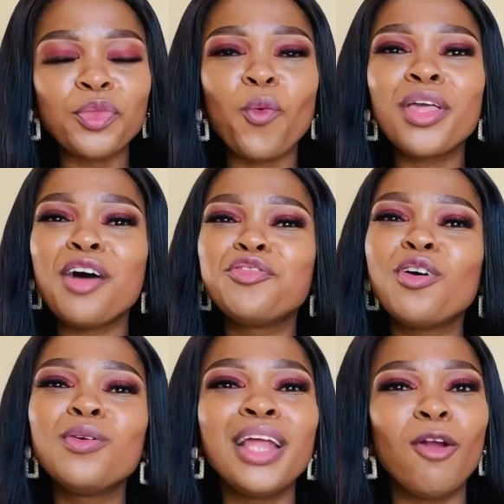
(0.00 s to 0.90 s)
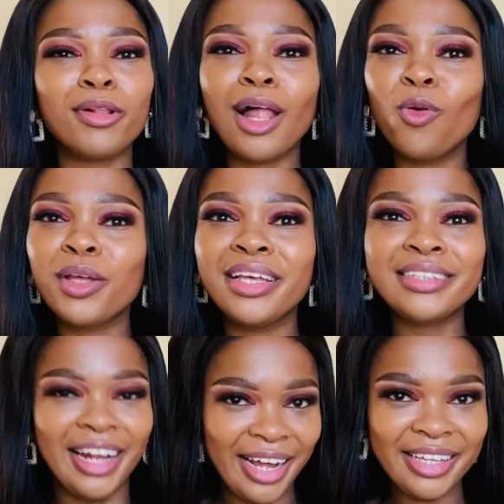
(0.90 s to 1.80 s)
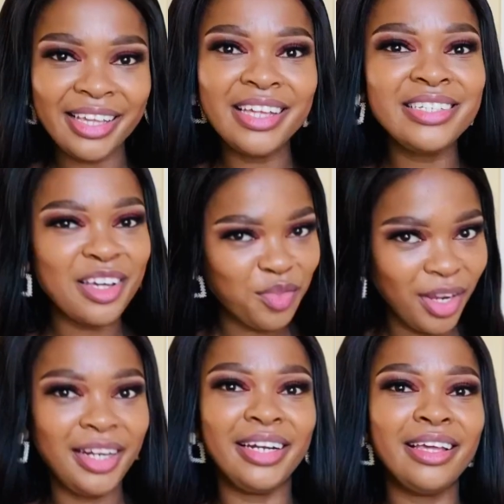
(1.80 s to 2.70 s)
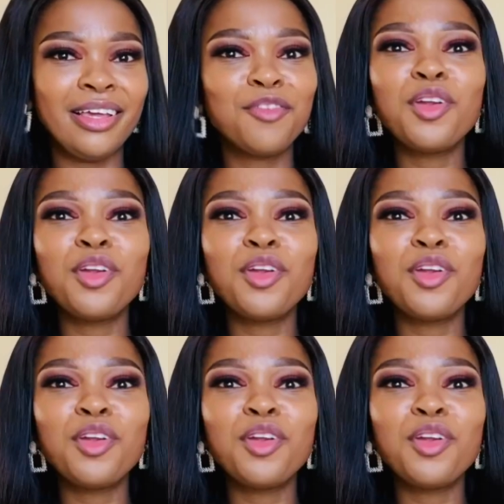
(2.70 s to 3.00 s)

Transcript: We are phone and definitely